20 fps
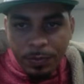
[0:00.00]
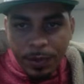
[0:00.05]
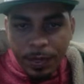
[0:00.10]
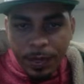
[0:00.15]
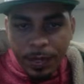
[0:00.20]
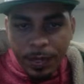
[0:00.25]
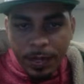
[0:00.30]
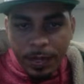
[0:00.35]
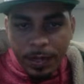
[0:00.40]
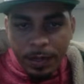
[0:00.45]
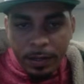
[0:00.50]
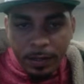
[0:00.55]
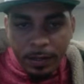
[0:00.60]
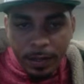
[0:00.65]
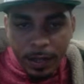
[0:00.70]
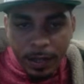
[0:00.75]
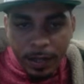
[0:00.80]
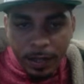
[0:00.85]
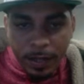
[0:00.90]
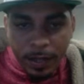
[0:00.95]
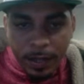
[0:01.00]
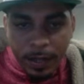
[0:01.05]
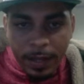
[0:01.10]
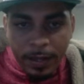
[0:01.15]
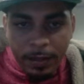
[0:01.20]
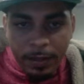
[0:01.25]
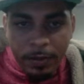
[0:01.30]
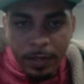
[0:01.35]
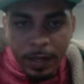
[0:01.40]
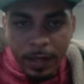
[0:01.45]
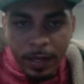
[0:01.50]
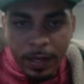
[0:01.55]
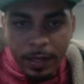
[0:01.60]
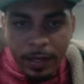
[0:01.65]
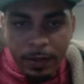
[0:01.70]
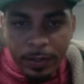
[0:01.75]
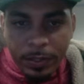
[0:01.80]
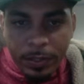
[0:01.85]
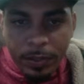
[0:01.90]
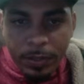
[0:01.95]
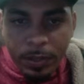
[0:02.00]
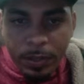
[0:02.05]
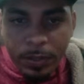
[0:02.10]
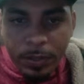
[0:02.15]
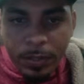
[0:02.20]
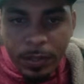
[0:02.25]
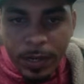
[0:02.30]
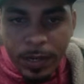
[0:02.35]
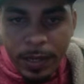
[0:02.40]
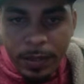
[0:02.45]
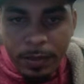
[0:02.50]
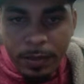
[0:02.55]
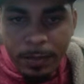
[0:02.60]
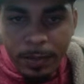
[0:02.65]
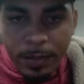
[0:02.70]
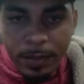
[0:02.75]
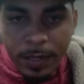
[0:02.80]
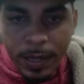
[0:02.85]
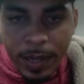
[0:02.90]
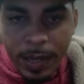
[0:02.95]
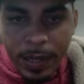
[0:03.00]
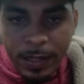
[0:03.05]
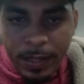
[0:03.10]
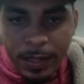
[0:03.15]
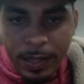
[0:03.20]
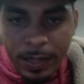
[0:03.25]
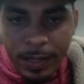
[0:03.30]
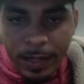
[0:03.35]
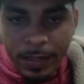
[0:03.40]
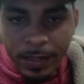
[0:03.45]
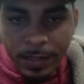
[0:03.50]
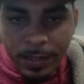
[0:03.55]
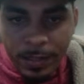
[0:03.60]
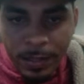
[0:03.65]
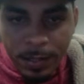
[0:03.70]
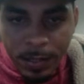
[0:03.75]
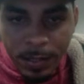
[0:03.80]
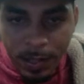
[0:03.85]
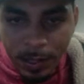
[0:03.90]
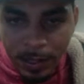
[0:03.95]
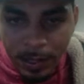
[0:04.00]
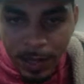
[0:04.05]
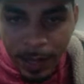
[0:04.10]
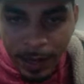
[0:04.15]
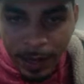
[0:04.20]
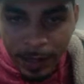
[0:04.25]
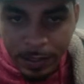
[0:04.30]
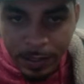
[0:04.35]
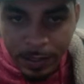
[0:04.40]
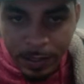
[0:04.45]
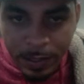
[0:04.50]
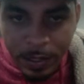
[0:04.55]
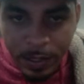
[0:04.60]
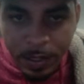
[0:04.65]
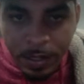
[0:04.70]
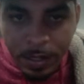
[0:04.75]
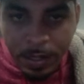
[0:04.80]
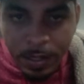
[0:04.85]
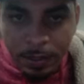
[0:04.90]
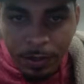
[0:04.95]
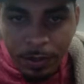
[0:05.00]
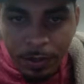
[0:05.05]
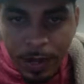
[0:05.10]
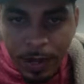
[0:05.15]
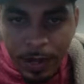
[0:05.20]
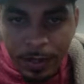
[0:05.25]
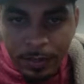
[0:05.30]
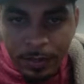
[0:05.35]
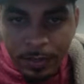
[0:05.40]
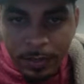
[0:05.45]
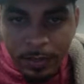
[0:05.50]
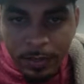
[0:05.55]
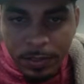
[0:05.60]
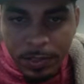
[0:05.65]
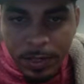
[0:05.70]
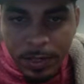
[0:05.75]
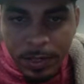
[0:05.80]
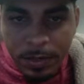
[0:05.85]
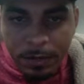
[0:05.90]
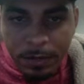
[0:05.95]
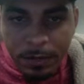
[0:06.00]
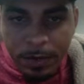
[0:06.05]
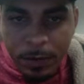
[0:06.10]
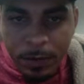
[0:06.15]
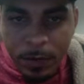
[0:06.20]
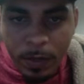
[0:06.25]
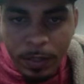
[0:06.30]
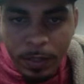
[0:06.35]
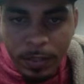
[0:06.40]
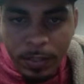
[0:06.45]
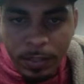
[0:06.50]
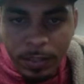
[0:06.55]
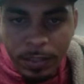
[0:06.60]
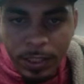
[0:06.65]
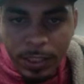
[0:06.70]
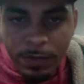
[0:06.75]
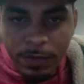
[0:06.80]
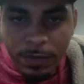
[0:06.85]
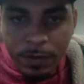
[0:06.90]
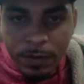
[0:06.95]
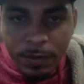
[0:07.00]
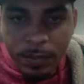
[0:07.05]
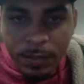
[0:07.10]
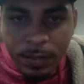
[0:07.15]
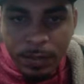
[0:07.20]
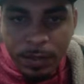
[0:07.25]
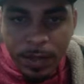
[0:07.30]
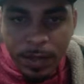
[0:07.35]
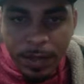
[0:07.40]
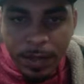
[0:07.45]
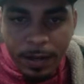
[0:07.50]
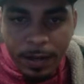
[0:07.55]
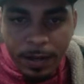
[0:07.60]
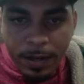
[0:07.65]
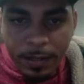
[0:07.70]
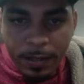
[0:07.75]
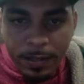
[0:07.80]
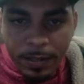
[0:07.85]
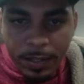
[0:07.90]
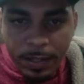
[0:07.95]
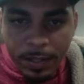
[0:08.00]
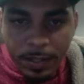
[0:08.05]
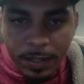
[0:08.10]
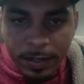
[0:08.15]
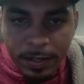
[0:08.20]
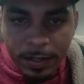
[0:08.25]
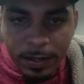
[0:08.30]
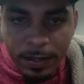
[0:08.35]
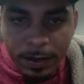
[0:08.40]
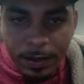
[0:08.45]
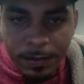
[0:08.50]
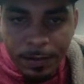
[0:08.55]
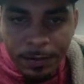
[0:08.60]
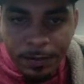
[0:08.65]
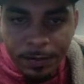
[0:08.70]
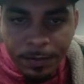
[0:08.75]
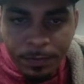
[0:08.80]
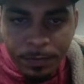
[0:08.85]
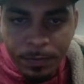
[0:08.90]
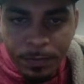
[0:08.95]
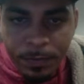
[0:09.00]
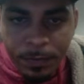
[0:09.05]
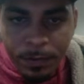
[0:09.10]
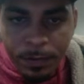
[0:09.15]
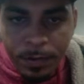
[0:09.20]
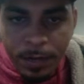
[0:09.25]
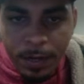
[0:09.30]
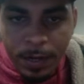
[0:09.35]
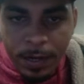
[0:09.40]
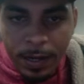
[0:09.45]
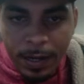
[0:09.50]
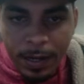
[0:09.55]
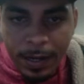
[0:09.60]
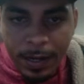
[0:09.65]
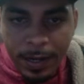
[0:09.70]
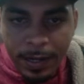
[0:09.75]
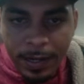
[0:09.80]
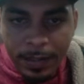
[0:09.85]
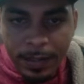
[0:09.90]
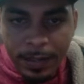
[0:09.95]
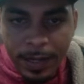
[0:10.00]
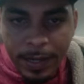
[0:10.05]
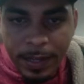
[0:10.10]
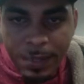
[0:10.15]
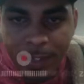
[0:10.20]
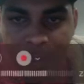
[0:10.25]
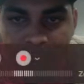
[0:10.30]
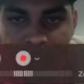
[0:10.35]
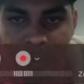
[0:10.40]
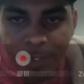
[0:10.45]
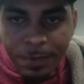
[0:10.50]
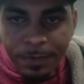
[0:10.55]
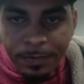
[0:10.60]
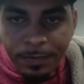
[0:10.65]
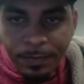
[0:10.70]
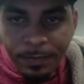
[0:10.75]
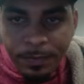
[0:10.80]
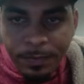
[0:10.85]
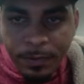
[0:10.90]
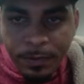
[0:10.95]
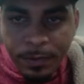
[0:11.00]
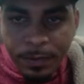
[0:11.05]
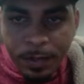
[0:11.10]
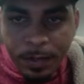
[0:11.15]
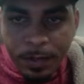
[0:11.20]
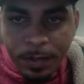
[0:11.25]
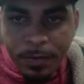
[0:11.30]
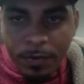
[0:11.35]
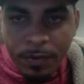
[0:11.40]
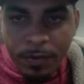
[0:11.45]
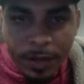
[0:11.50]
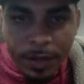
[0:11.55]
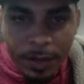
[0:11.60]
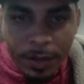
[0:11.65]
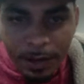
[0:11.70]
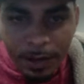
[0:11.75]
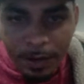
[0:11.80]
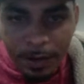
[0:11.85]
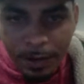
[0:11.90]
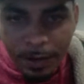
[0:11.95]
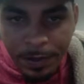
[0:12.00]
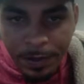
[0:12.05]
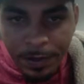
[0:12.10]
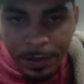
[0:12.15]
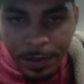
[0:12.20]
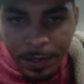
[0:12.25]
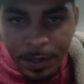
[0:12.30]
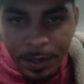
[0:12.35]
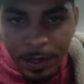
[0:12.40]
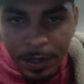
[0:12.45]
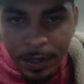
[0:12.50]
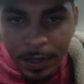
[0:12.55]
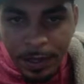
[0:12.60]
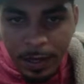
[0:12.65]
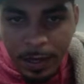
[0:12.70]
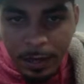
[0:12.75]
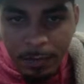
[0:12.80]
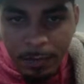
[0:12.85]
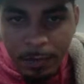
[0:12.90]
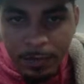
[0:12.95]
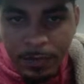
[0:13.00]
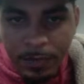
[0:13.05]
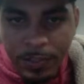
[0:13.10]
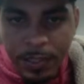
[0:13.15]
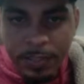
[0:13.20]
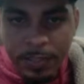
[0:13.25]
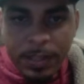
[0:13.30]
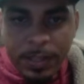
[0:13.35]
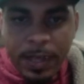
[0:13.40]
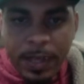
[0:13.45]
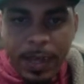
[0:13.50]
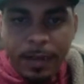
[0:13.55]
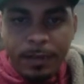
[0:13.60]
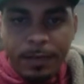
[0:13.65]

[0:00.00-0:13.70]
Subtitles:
it in, the LIL kind of are too close together, but the A and the S in Cash, they're not as close together. If I wanted to just focus on that, I could just click in here, highlight that letter, come over to here, and I can move just that